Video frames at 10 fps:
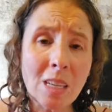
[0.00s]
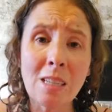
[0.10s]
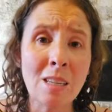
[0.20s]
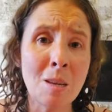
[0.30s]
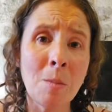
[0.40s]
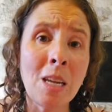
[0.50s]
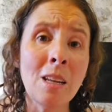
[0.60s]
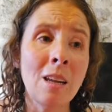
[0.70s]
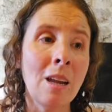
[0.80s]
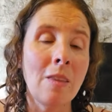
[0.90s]
It doesn't
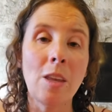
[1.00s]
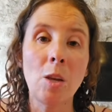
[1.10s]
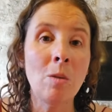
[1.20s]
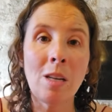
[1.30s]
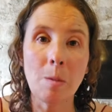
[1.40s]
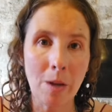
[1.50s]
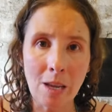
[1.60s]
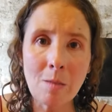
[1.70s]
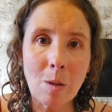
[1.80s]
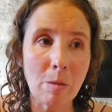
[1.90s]
mean that you need to
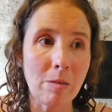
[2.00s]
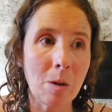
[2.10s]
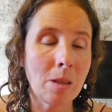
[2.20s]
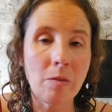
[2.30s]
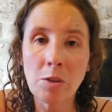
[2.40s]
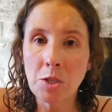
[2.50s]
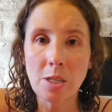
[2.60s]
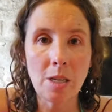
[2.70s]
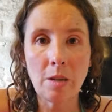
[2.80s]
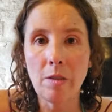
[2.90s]
pay them every month. If you're
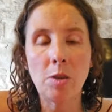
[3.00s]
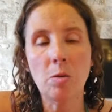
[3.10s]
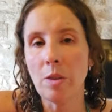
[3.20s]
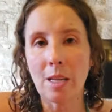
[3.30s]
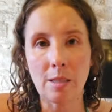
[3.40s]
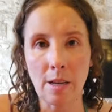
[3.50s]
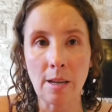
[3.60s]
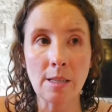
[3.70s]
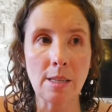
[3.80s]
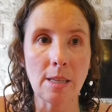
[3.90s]
just an individual, that's not
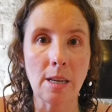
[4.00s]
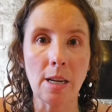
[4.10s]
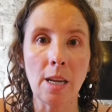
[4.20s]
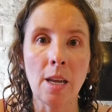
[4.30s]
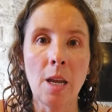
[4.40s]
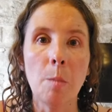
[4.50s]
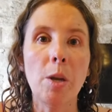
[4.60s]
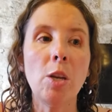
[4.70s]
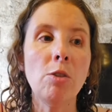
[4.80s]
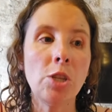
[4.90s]
necessary.
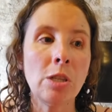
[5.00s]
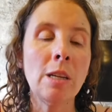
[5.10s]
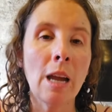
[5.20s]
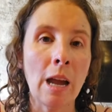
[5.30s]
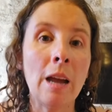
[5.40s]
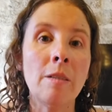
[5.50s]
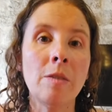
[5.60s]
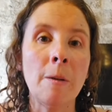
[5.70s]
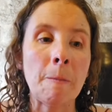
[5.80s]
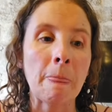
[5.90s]
But you should
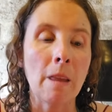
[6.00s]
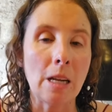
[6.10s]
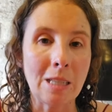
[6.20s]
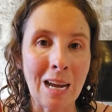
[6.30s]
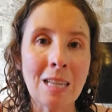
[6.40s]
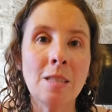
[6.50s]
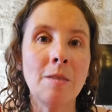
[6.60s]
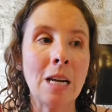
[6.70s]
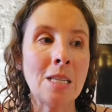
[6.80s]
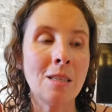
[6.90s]
have a tax
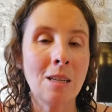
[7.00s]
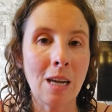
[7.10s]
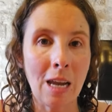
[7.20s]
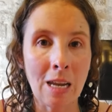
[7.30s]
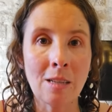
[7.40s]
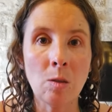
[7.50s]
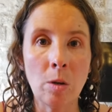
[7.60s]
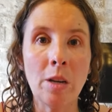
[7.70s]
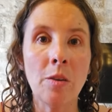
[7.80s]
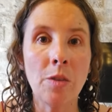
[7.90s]
advisor and a
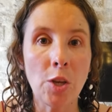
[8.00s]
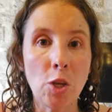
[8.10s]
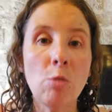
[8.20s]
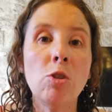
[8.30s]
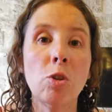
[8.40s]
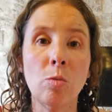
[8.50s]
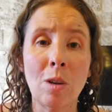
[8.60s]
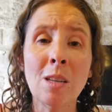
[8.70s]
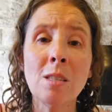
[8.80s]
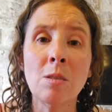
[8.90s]
lawyer that you
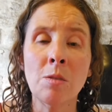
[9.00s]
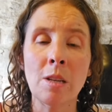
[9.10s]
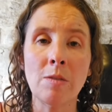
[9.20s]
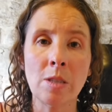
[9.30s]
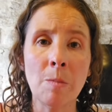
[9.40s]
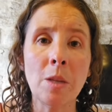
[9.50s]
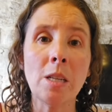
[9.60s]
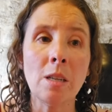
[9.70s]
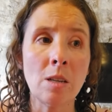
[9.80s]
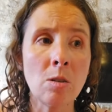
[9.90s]
trust so that if
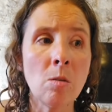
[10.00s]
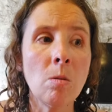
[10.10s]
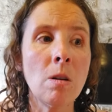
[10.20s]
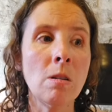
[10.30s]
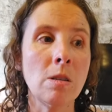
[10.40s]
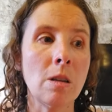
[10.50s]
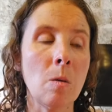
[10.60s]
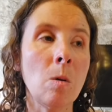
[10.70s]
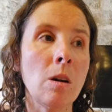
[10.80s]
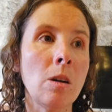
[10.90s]
something does go wrong
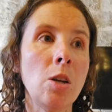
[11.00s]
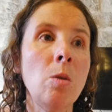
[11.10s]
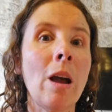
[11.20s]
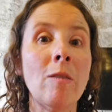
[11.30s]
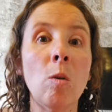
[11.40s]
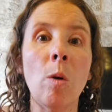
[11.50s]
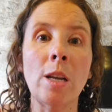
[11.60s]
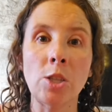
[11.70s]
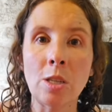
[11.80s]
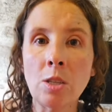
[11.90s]
or you have
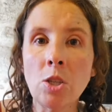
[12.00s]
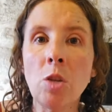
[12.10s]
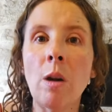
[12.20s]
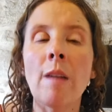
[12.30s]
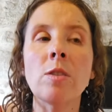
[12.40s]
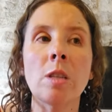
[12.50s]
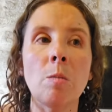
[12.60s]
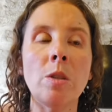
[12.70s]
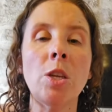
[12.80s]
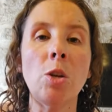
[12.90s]
questions, you have
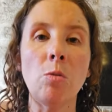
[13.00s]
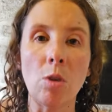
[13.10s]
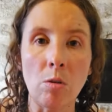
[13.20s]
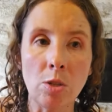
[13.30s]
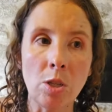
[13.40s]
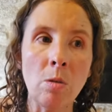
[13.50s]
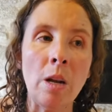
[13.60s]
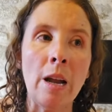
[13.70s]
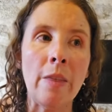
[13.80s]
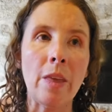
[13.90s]
someone that you go to.
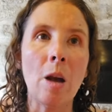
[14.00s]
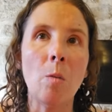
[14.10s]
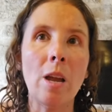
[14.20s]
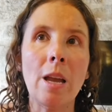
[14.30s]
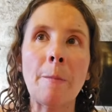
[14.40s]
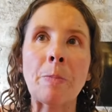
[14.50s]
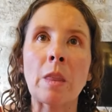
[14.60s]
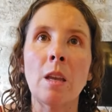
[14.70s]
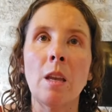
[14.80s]
That way,